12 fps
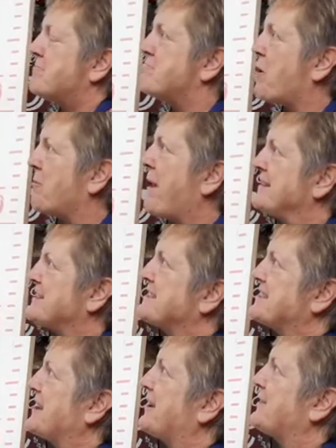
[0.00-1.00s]

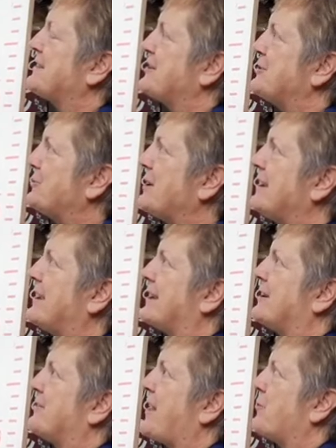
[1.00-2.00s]
momentous gifts that you can
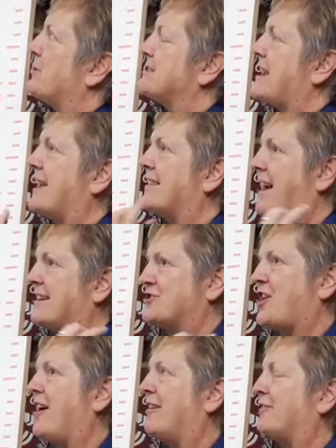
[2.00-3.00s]
give that will take
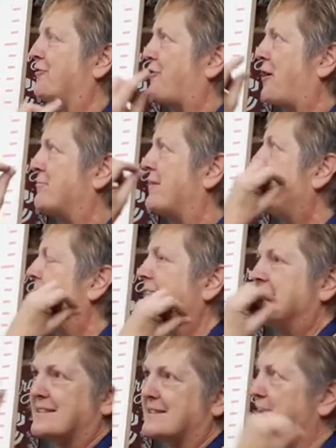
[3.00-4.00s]
that child from
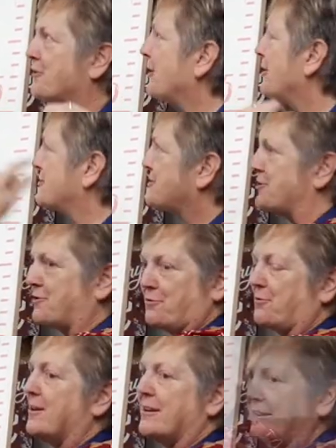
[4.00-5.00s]
zero
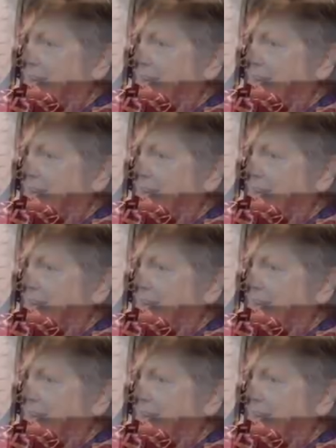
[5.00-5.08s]
to